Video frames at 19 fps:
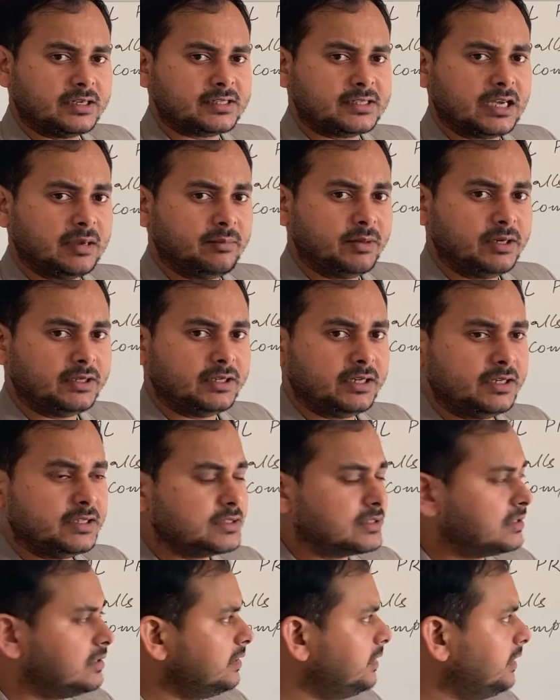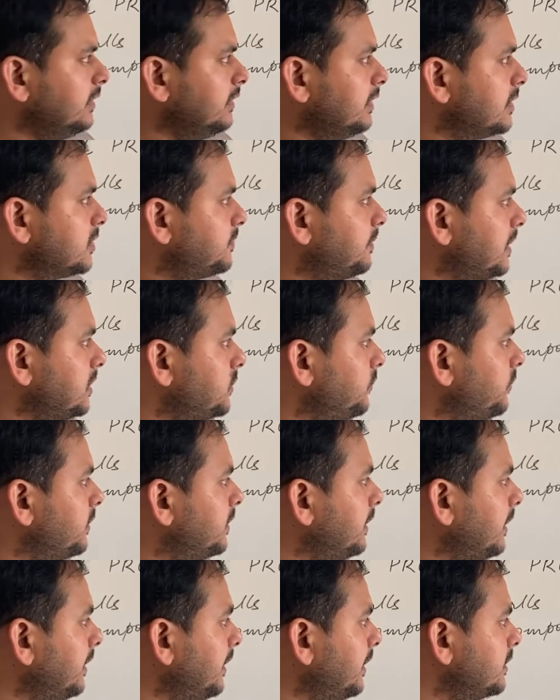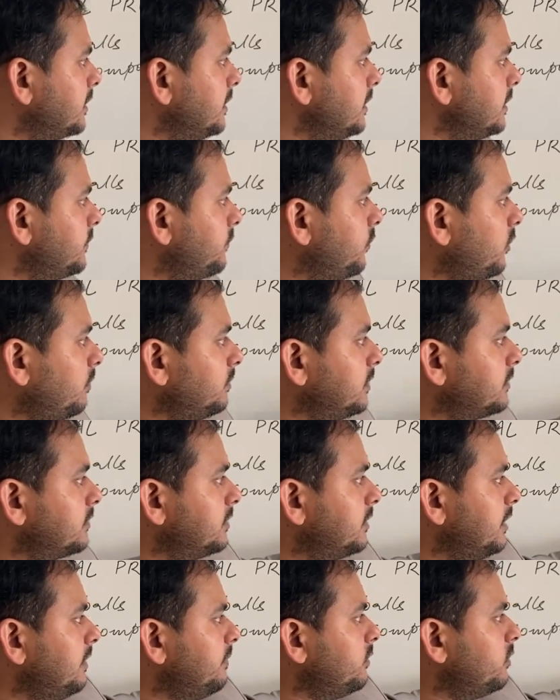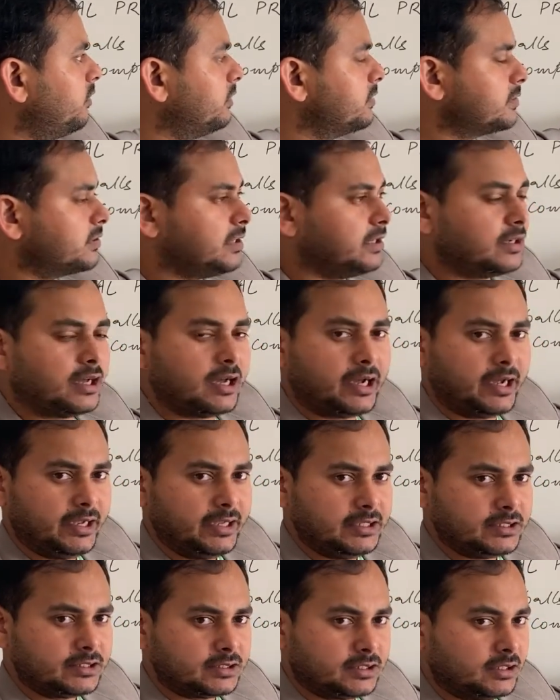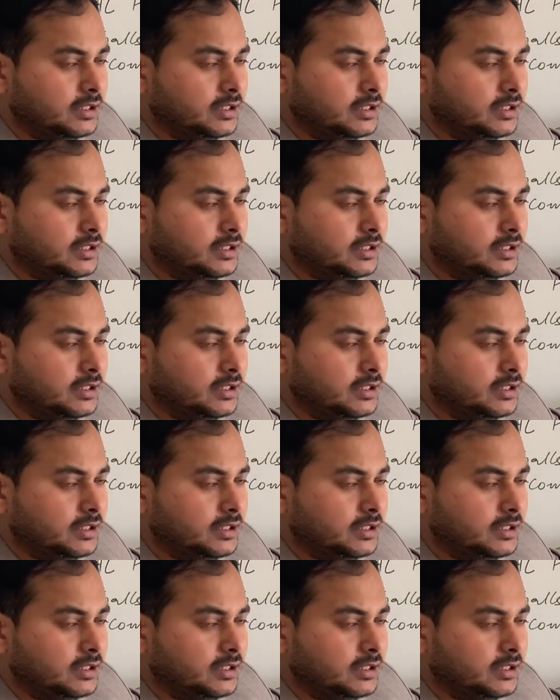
simultaneously in their specific directions from the same constant height,